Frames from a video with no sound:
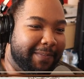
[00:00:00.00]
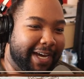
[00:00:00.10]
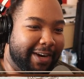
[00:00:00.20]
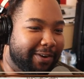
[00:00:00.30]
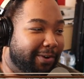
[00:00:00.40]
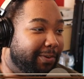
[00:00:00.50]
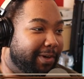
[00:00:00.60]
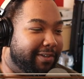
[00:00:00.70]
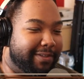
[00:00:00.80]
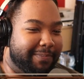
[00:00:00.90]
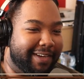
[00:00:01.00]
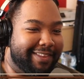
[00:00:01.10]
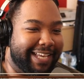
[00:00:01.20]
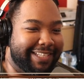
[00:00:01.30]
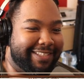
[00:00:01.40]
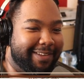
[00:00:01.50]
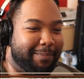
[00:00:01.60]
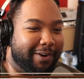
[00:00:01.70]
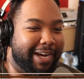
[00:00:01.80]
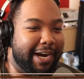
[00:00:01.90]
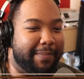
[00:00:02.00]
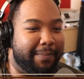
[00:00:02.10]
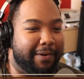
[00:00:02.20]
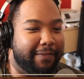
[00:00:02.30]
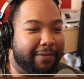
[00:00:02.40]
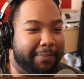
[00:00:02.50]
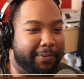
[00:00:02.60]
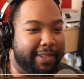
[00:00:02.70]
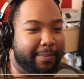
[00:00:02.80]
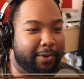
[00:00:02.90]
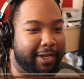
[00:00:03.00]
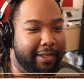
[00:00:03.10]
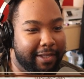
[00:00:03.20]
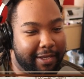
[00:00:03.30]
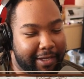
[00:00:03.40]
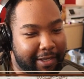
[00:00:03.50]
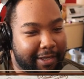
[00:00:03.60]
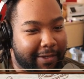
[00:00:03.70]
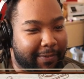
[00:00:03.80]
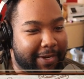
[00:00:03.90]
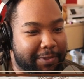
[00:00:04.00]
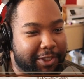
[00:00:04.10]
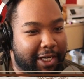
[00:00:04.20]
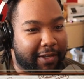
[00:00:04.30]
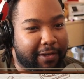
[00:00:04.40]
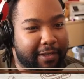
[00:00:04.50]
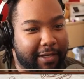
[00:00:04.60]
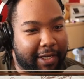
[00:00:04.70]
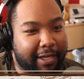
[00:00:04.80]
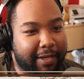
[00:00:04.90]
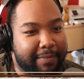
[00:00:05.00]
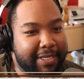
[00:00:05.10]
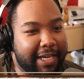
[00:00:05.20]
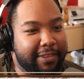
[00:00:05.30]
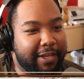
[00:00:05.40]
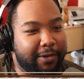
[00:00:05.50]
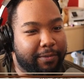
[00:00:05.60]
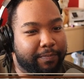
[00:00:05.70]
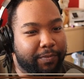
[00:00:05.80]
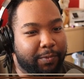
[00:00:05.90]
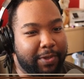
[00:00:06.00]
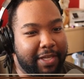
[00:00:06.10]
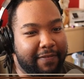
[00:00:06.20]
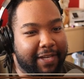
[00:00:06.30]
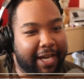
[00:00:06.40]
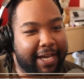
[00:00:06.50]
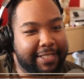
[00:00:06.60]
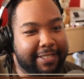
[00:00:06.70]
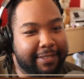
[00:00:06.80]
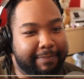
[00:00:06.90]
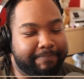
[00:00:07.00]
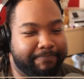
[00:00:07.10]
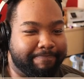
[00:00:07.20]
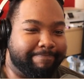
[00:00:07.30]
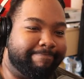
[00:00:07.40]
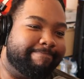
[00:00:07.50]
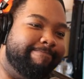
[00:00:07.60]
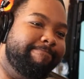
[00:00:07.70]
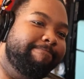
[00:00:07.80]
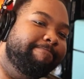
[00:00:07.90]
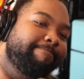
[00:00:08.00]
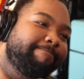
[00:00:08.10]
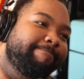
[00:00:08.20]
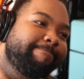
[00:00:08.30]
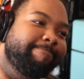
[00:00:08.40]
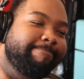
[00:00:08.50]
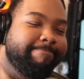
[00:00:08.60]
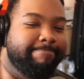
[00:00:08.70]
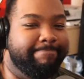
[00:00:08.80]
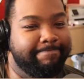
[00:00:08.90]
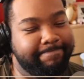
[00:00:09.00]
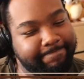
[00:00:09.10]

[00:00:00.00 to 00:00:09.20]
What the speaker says: don't know the words, but that's the part I remember from 3 in the morning. I was a child. Death Note. We've got but